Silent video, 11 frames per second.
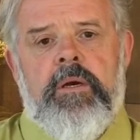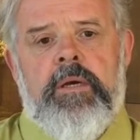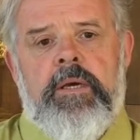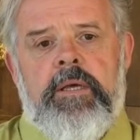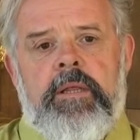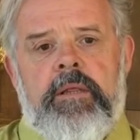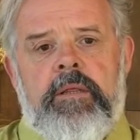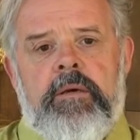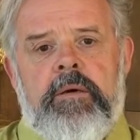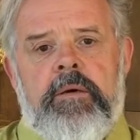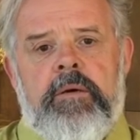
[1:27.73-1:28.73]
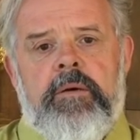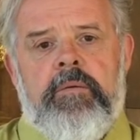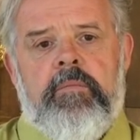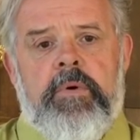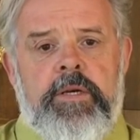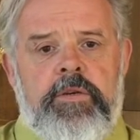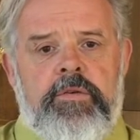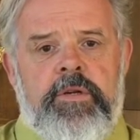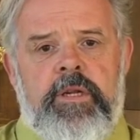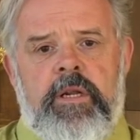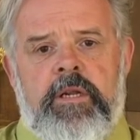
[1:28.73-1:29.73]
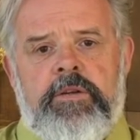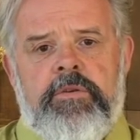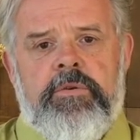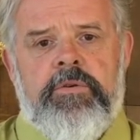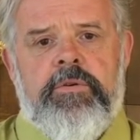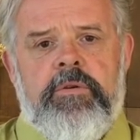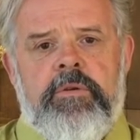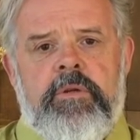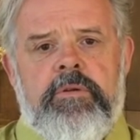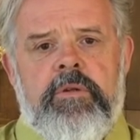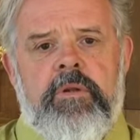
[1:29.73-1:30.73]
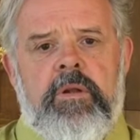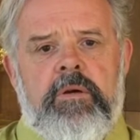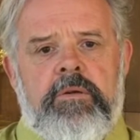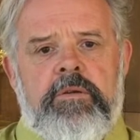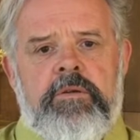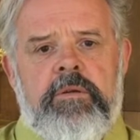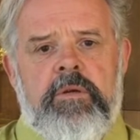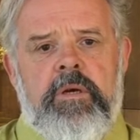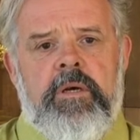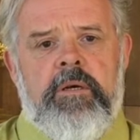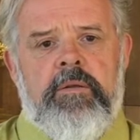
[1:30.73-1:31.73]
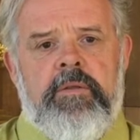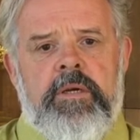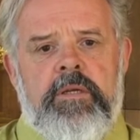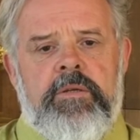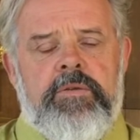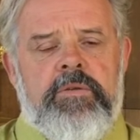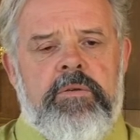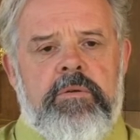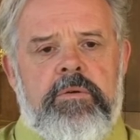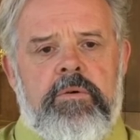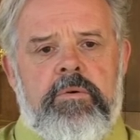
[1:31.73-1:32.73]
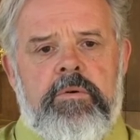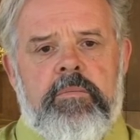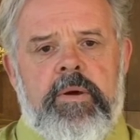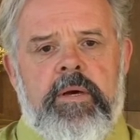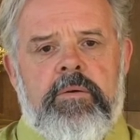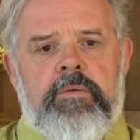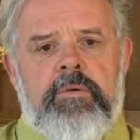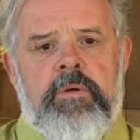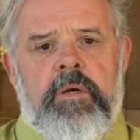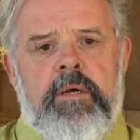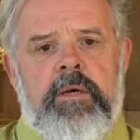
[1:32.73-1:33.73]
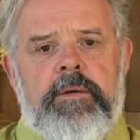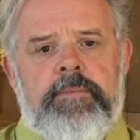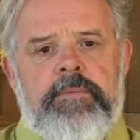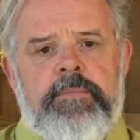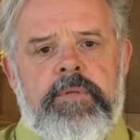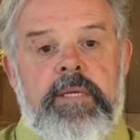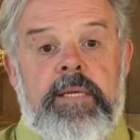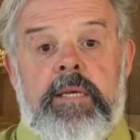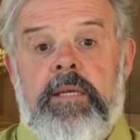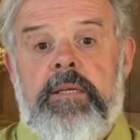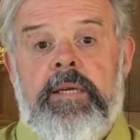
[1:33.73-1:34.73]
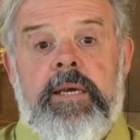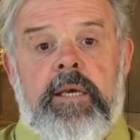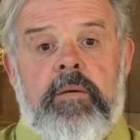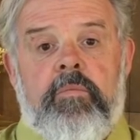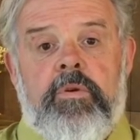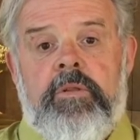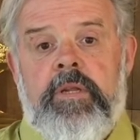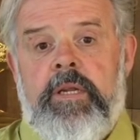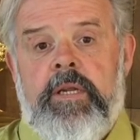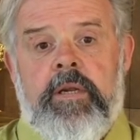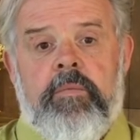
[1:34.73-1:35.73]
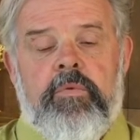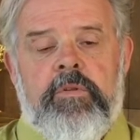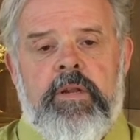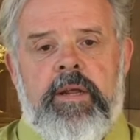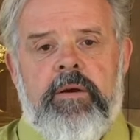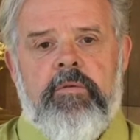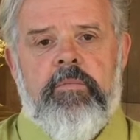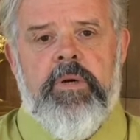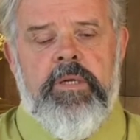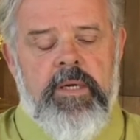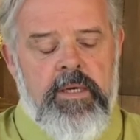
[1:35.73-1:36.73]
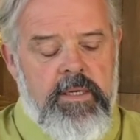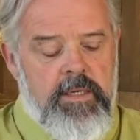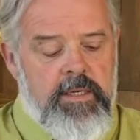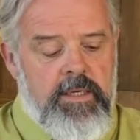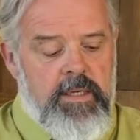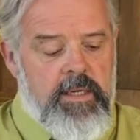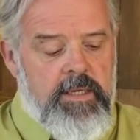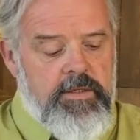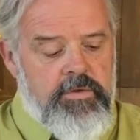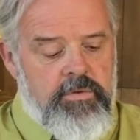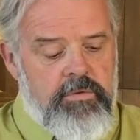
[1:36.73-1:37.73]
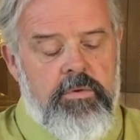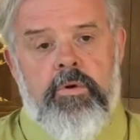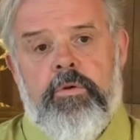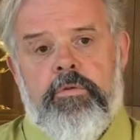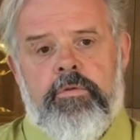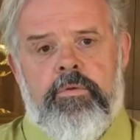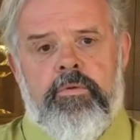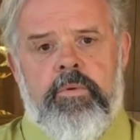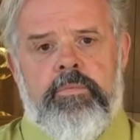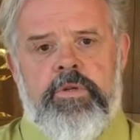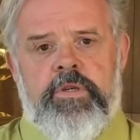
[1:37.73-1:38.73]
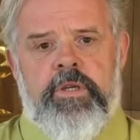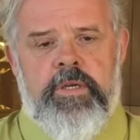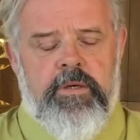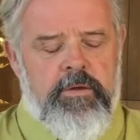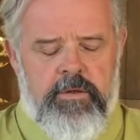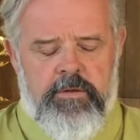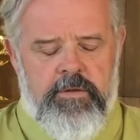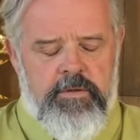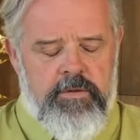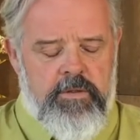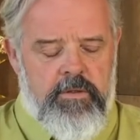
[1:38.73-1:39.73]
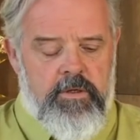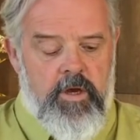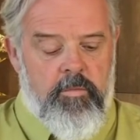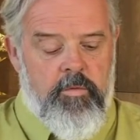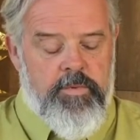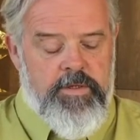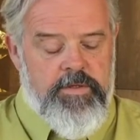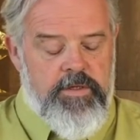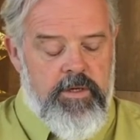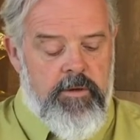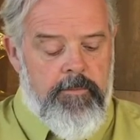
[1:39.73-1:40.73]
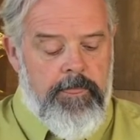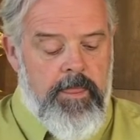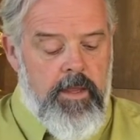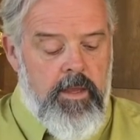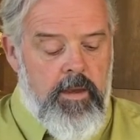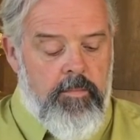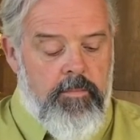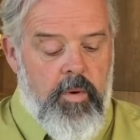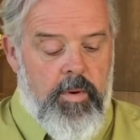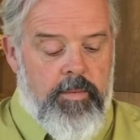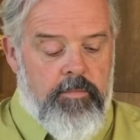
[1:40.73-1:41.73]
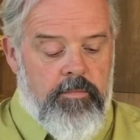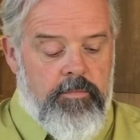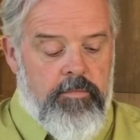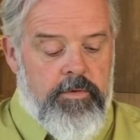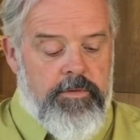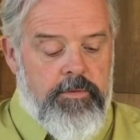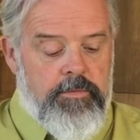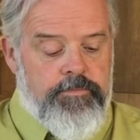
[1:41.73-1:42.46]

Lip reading: In the mind training literature, there's a lot that is taught about sending and taking, breathing in and breathing out, but I like to go through Rinpoche Karmapa's poem with you.